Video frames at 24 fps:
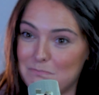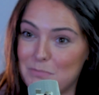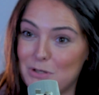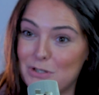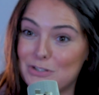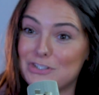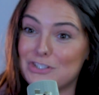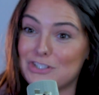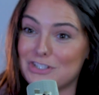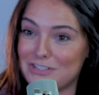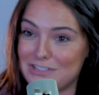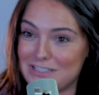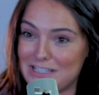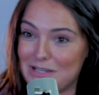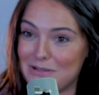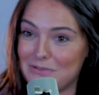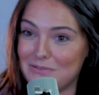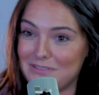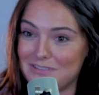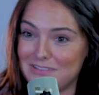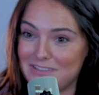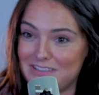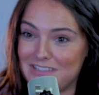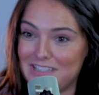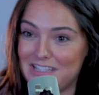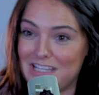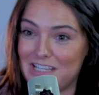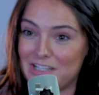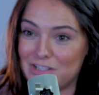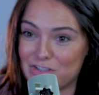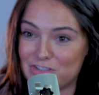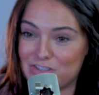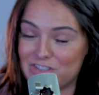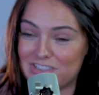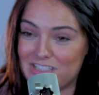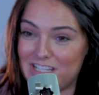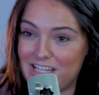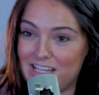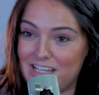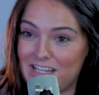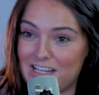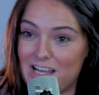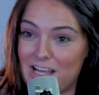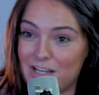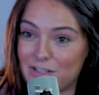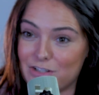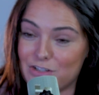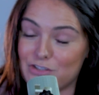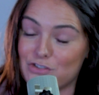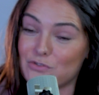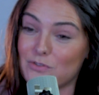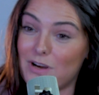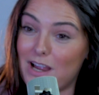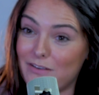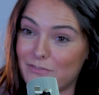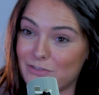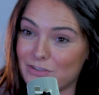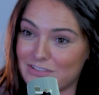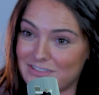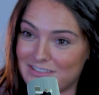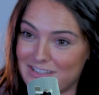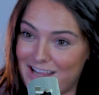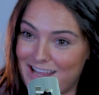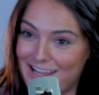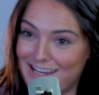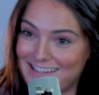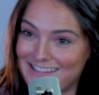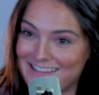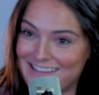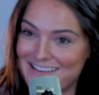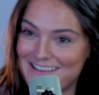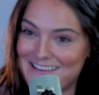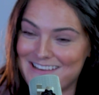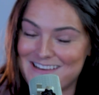pushed her down the interstate on her driver's side.